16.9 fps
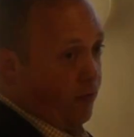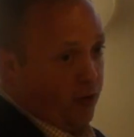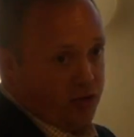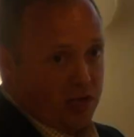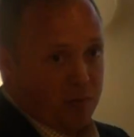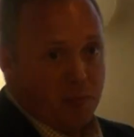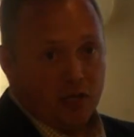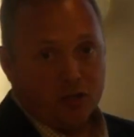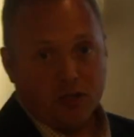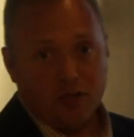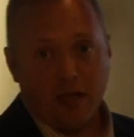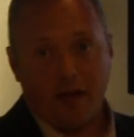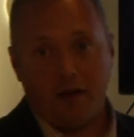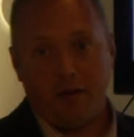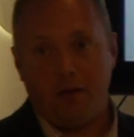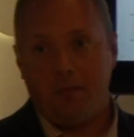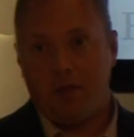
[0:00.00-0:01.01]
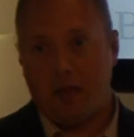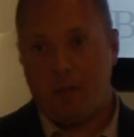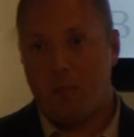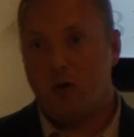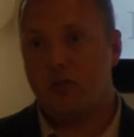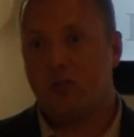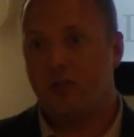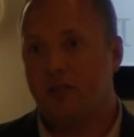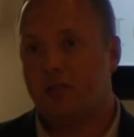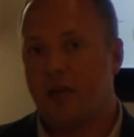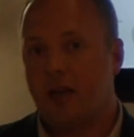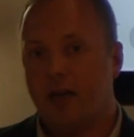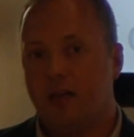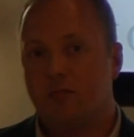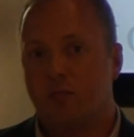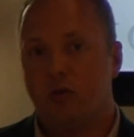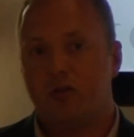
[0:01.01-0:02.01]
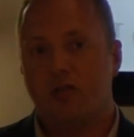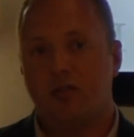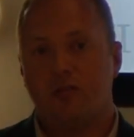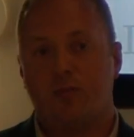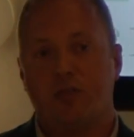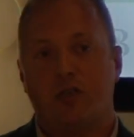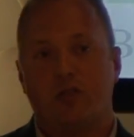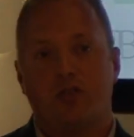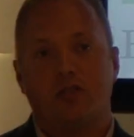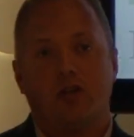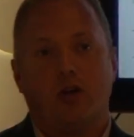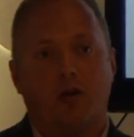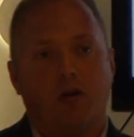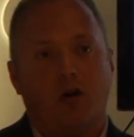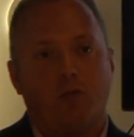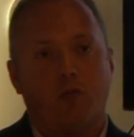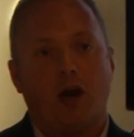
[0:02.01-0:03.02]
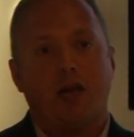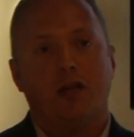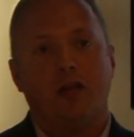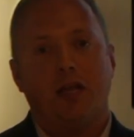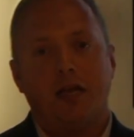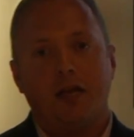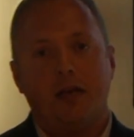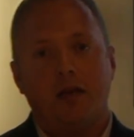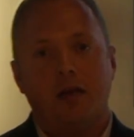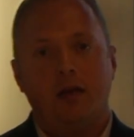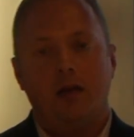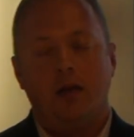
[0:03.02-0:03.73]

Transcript: affairs. I mentioned that most of these settings, most of these positions are regulated.